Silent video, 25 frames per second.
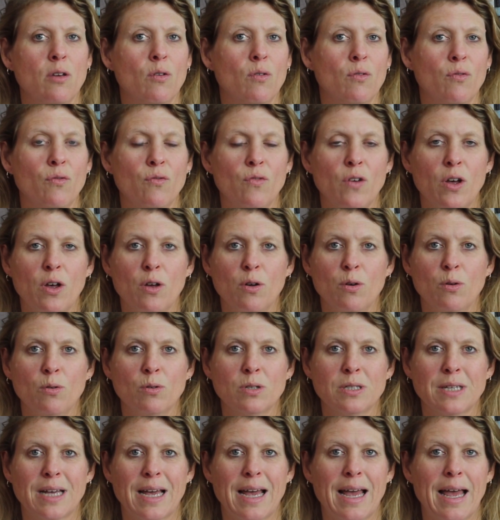your
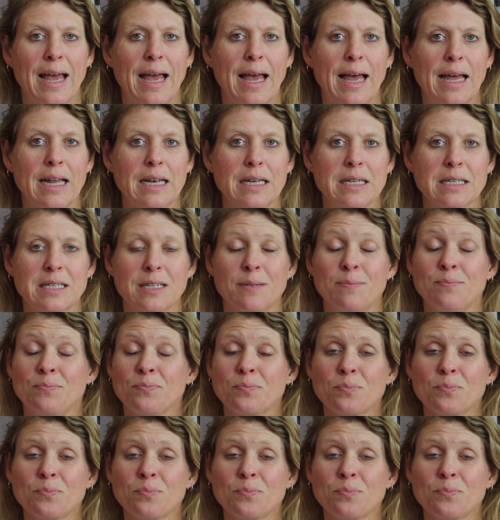phone to hand,